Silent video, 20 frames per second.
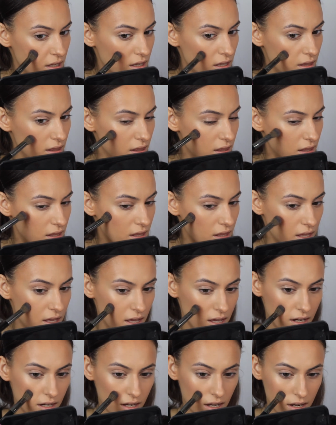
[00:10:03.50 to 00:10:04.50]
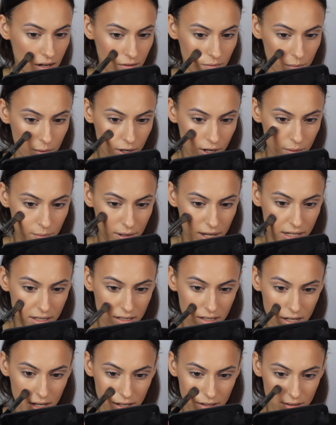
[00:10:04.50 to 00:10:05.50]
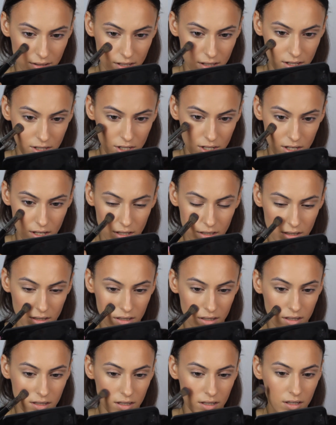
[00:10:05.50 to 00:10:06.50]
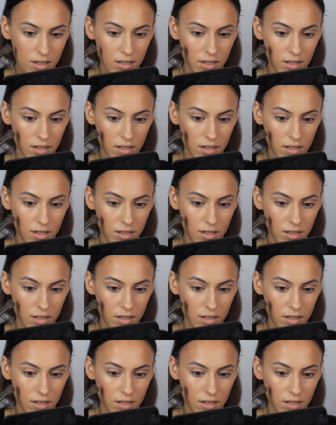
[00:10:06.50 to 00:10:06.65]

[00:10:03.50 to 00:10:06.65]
and then kind of bring it back down to the cheeks.